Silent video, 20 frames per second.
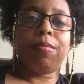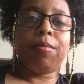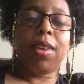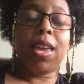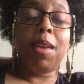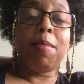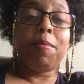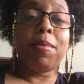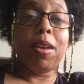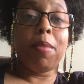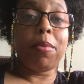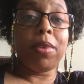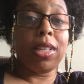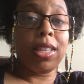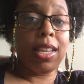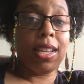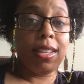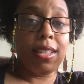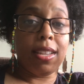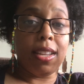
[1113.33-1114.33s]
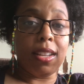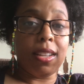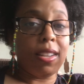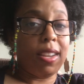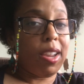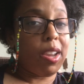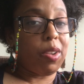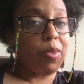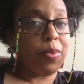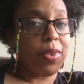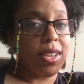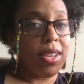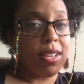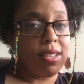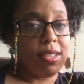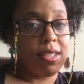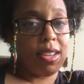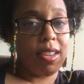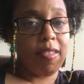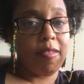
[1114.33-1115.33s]
hit me up on LinkedIn, and we
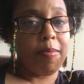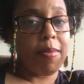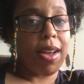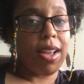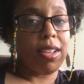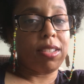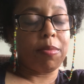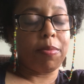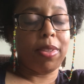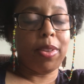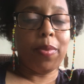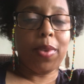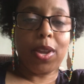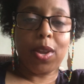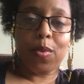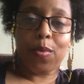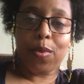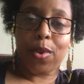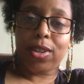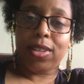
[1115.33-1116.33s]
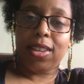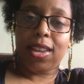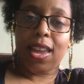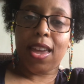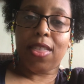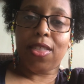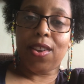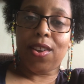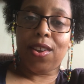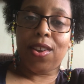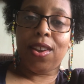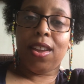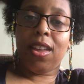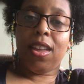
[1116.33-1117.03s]
can see if possibly we can work together.